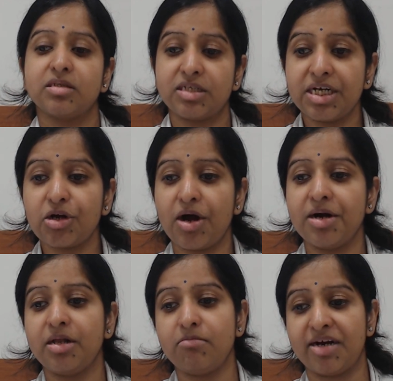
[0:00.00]

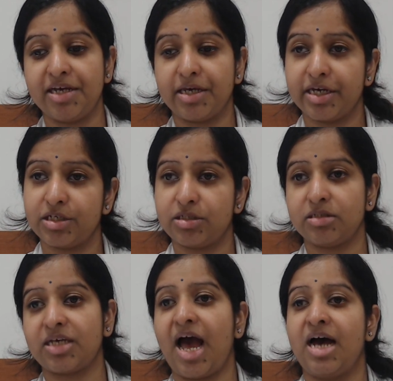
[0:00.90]
steroidal
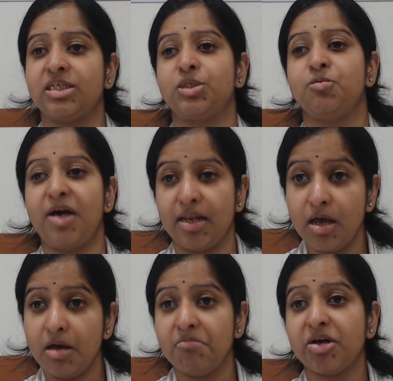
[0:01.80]
medications as well,
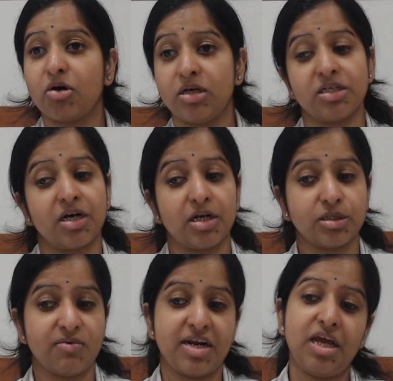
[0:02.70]
because it
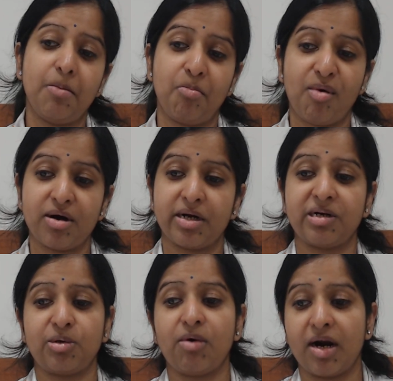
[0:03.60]
is very
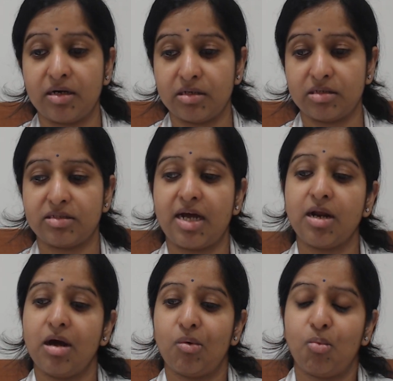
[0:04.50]
important to
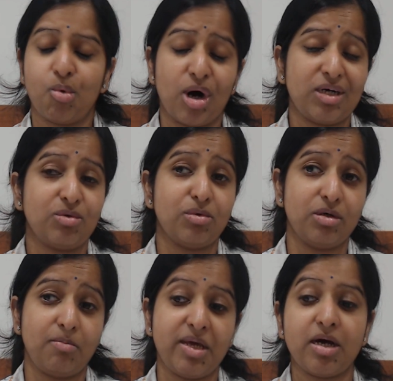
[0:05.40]
understand what
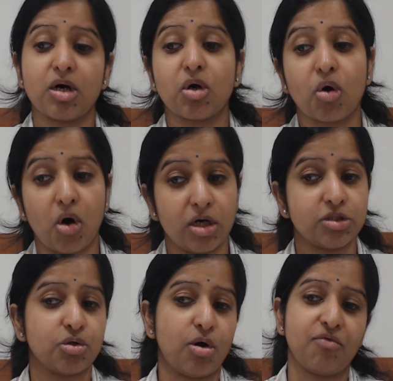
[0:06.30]
could be a
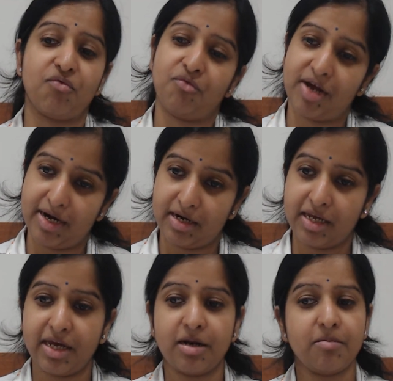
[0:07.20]
cause of weight
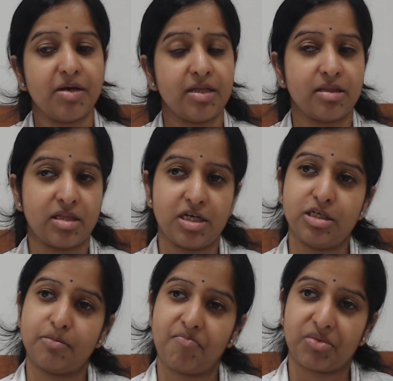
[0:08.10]
gain in
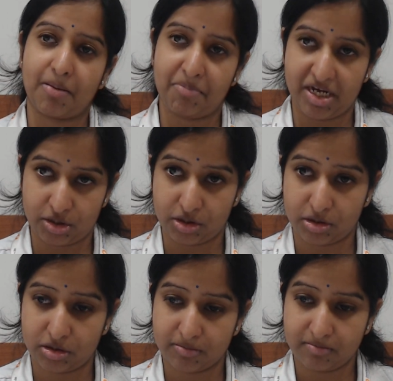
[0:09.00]
these
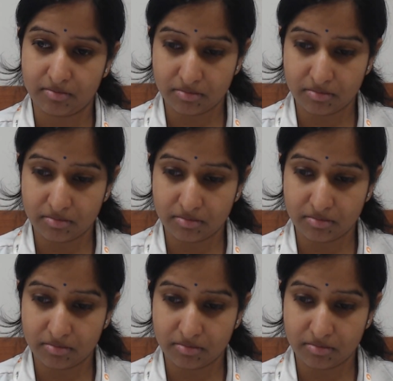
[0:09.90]
patients.